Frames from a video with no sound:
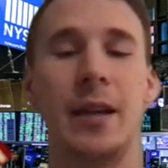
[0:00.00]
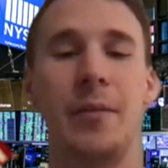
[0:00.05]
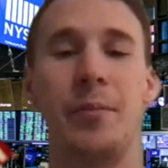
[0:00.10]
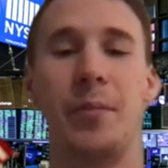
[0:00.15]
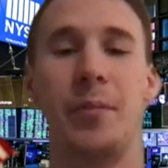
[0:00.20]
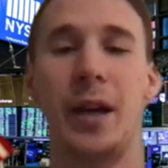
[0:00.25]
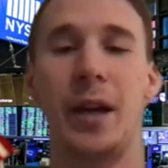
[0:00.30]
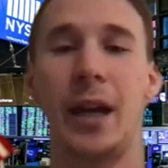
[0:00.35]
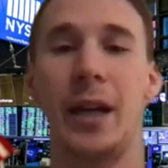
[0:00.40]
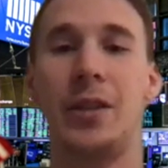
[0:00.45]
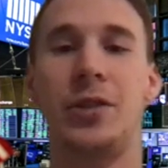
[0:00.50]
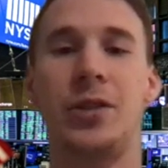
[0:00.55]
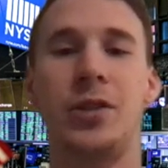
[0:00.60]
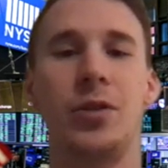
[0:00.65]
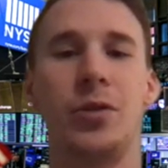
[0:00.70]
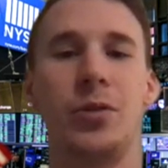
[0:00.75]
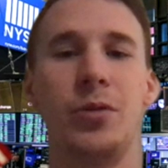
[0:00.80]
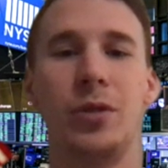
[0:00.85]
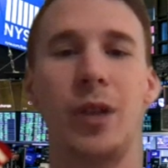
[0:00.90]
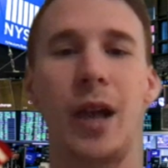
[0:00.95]
but I
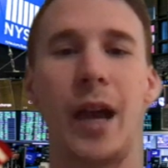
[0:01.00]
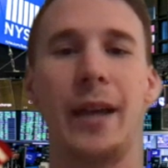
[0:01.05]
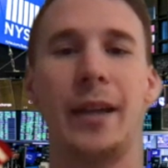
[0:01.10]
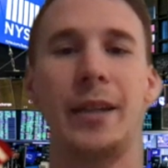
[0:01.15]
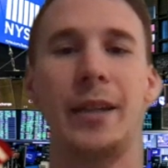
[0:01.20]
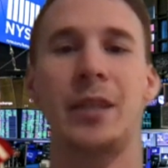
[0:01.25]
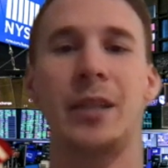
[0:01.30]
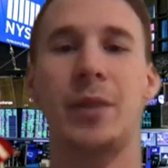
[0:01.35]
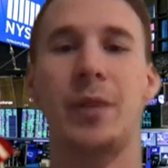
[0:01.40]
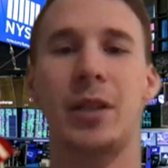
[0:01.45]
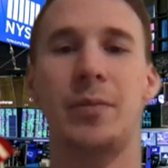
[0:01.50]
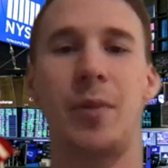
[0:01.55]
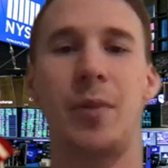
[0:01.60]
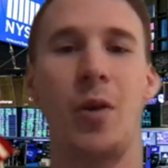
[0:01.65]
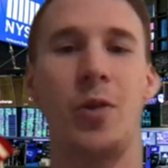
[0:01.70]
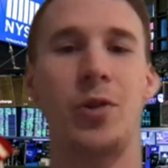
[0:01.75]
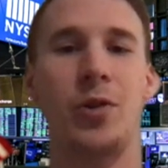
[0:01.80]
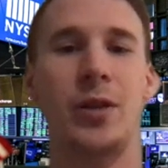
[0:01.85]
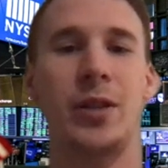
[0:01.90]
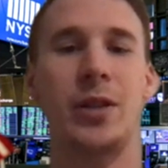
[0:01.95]
do like some
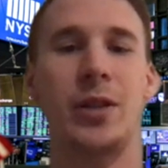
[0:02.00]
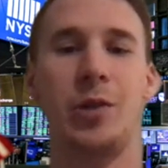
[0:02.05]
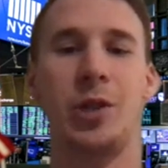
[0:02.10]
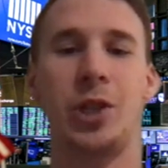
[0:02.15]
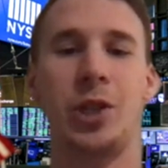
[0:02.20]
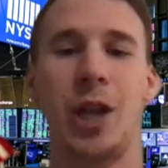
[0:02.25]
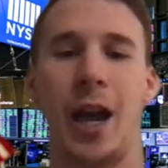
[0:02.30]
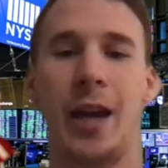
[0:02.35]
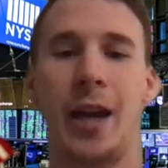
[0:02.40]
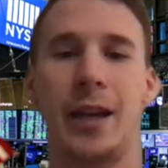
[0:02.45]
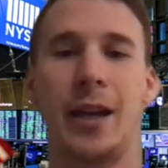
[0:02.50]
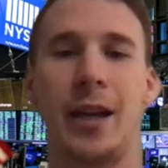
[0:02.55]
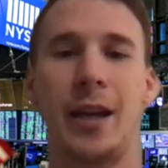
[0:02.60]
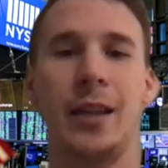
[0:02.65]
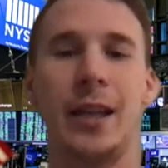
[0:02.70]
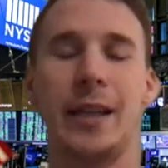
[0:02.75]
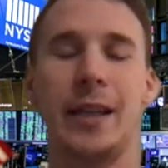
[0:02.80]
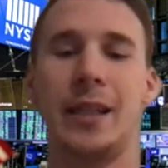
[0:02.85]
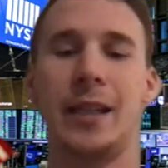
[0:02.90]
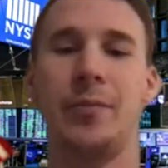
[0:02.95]
exposure into China. I
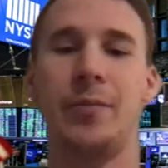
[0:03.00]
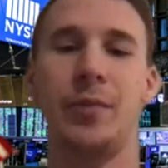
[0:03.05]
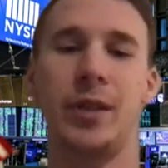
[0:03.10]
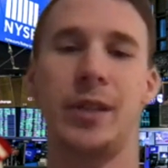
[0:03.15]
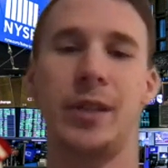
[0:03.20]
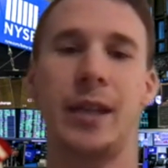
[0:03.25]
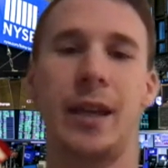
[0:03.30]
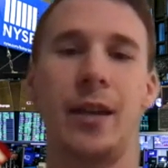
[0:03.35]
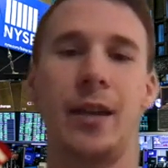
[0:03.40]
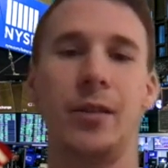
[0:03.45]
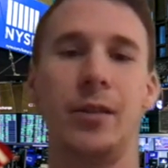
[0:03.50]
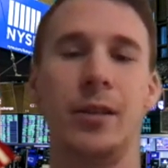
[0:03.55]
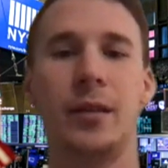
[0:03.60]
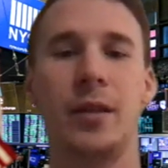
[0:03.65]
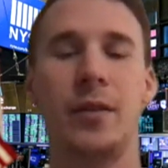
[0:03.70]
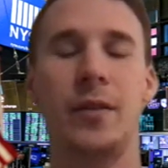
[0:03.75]
like it in Brazil.